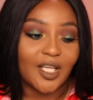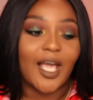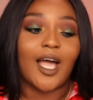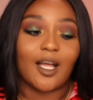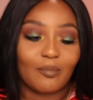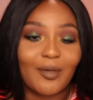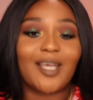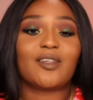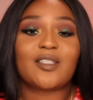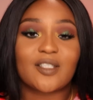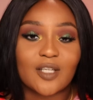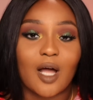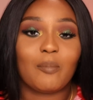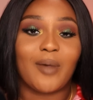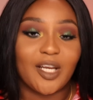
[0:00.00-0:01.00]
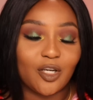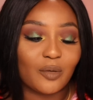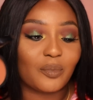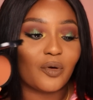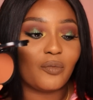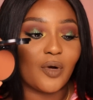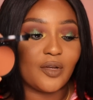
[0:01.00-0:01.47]
Yeah, my
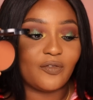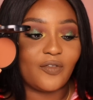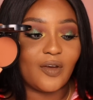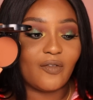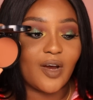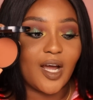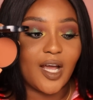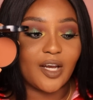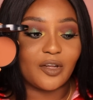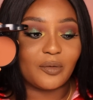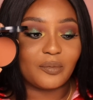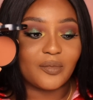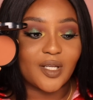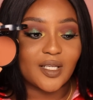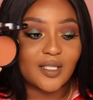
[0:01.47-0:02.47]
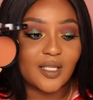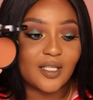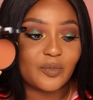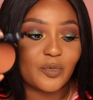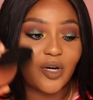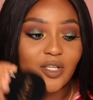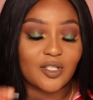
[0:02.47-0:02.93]
number one favorite item is
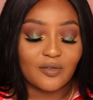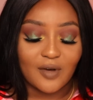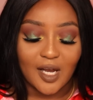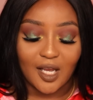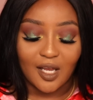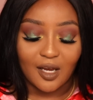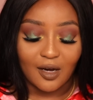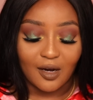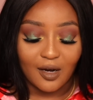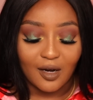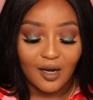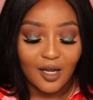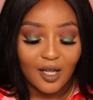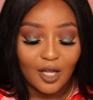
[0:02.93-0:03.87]
this bronzer right here.